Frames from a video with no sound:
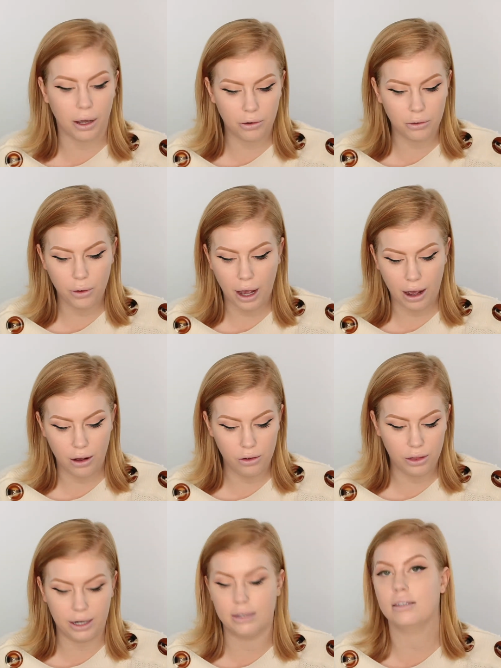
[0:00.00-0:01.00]
I don't know
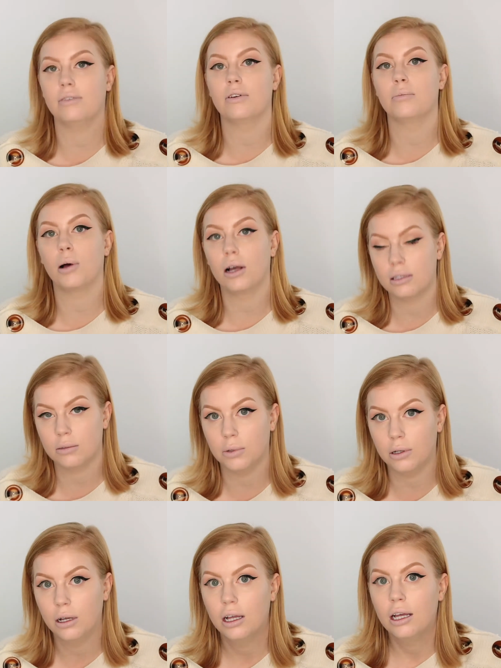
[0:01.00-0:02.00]
how that is even
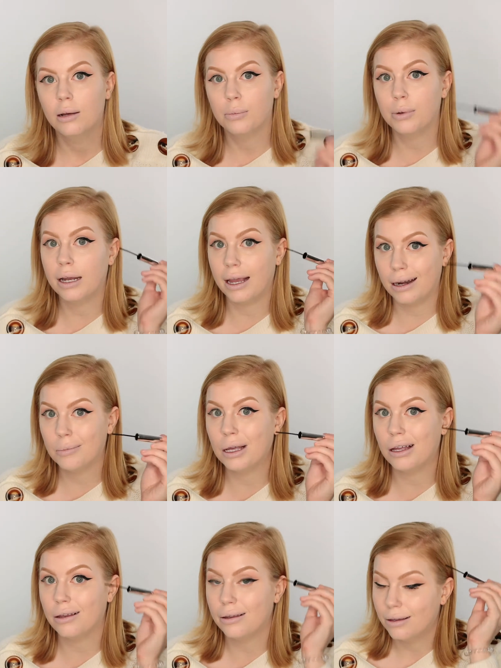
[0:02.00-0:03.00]
possible, but
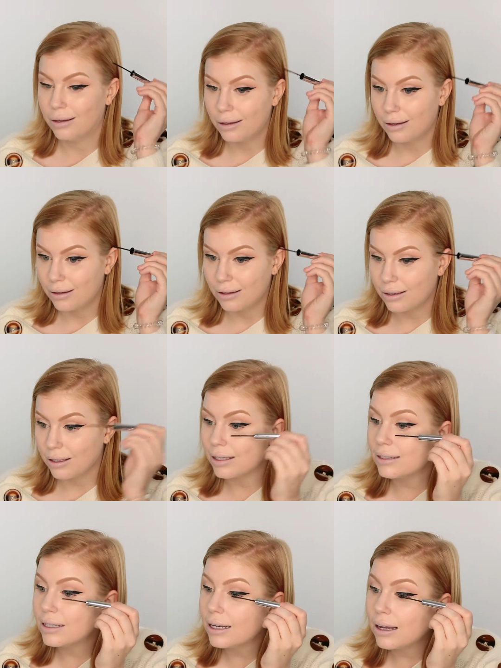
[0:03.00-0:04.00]
Annabelle,
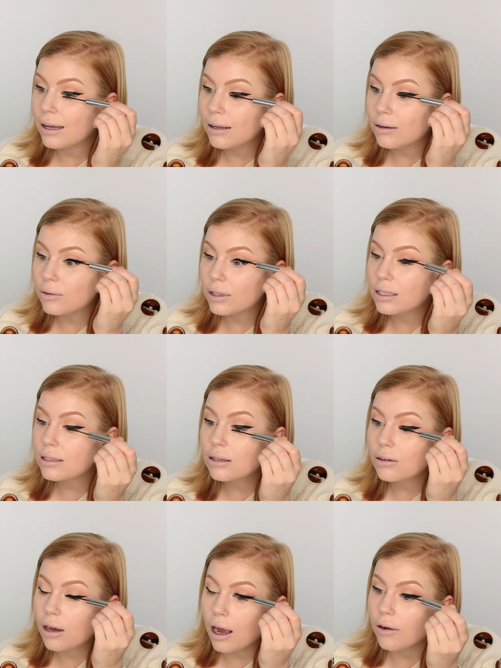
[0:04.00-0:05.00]
you did it with this
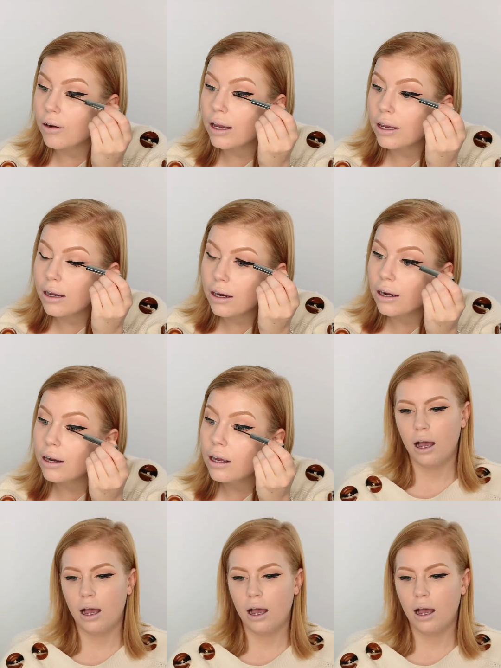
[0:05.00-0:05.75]
little guy right here.